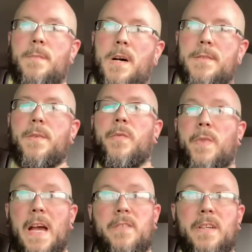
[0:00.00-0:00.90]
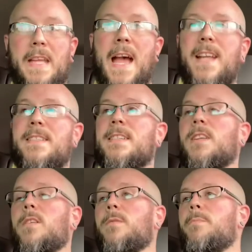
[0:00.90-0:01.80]
also factory Cat
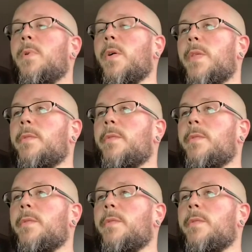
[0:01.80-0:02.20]
still, both of